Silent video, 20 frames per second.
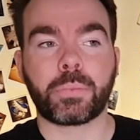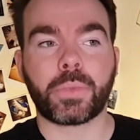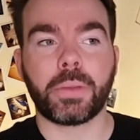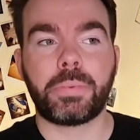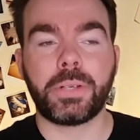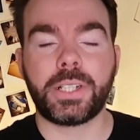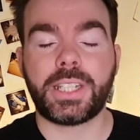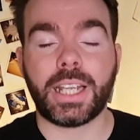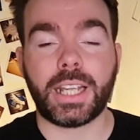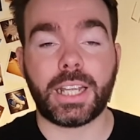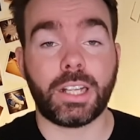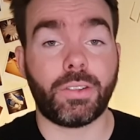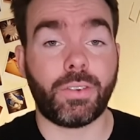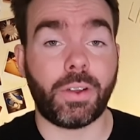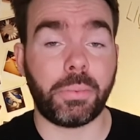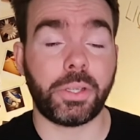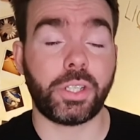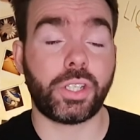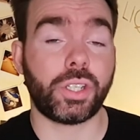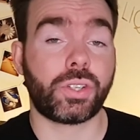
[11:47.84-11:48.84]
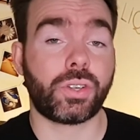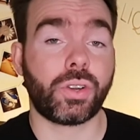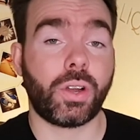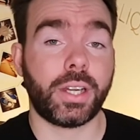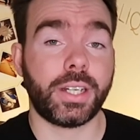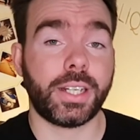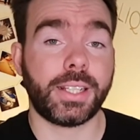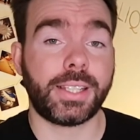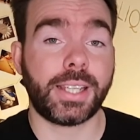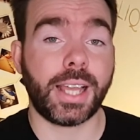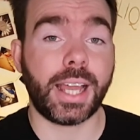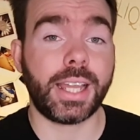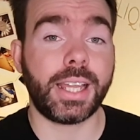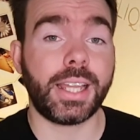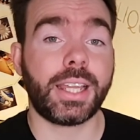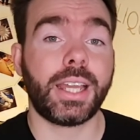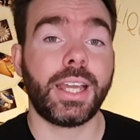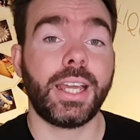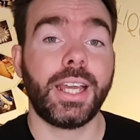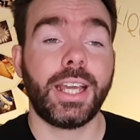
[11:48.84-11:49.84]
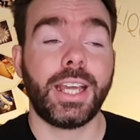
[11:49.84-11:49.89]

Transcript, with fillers: particular image you're trying to take,